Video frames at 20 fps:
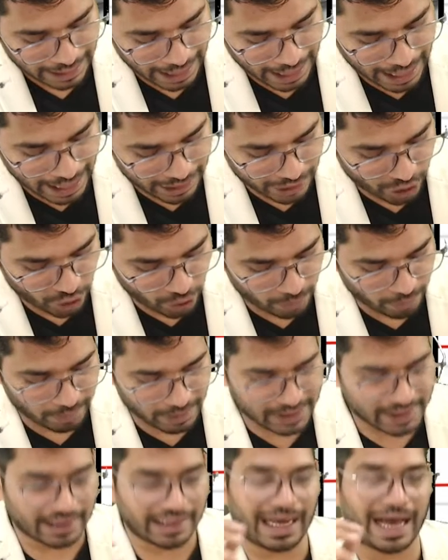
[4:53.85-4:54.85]
And you
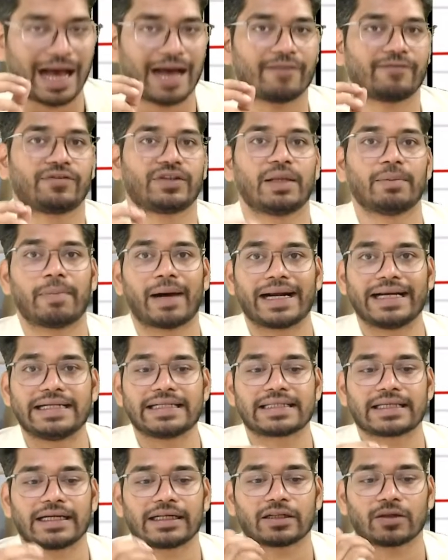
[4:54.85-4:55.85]
must have the
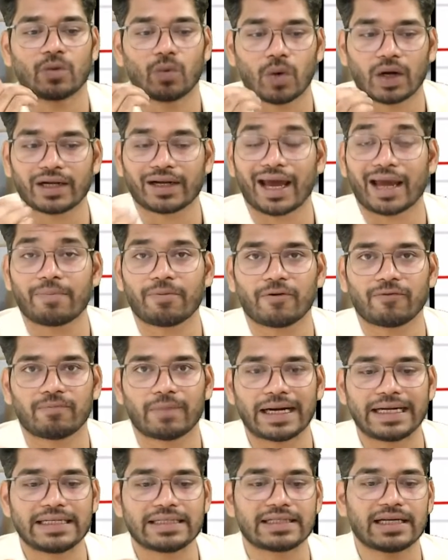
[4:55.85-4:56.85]
mindset. What type of
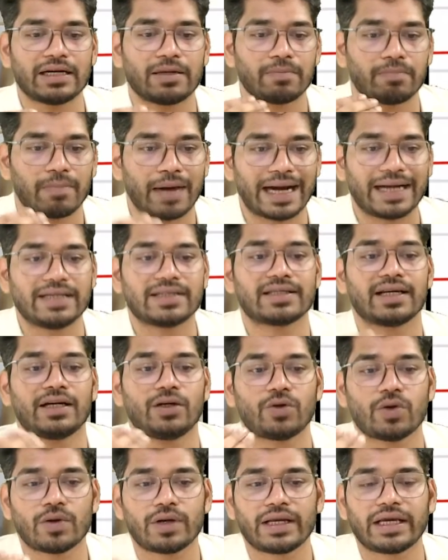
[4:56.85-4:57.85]
mindset?
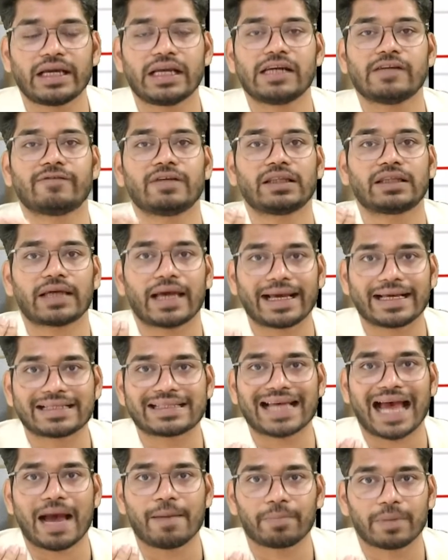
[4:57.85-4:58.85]
Mindset to deal with
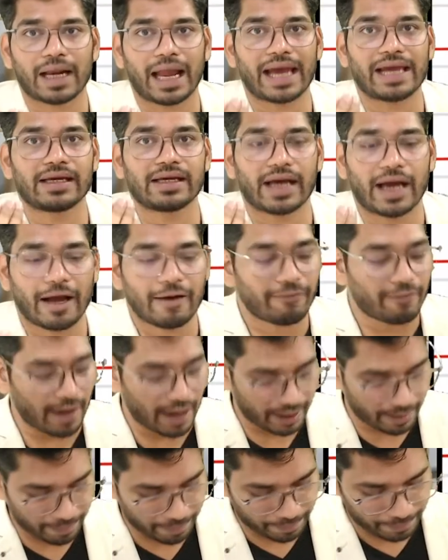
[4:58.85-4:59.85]
exam like
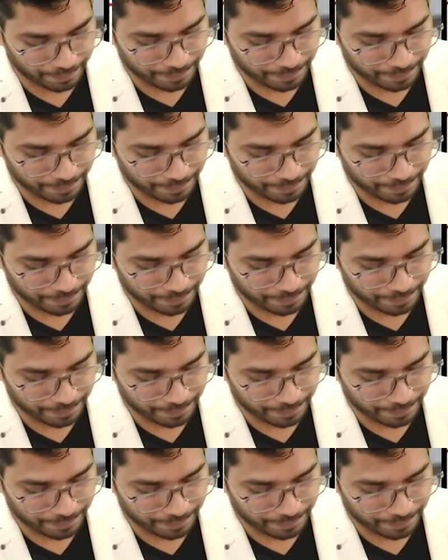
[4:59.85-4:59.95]
FRM.